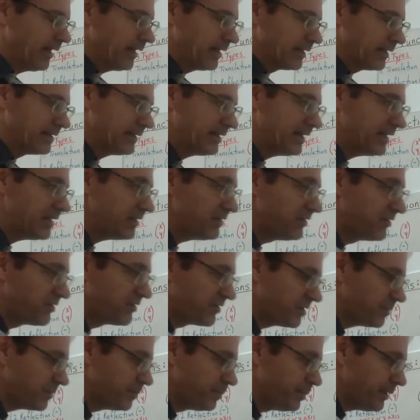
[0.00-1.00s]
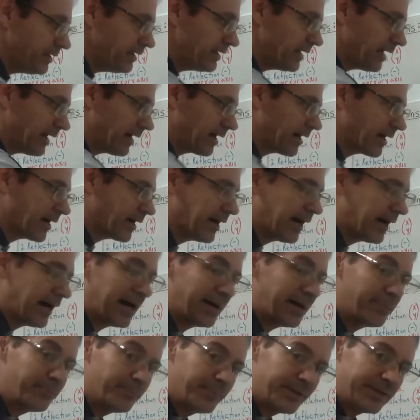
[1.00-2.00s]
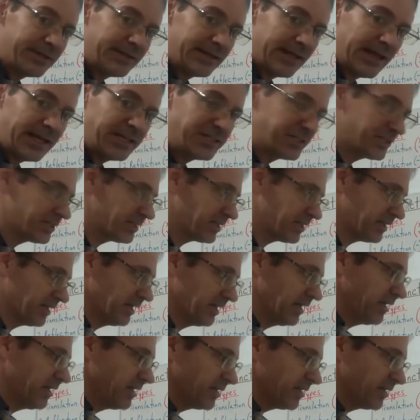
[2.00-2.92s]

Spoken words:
needs to be a combination.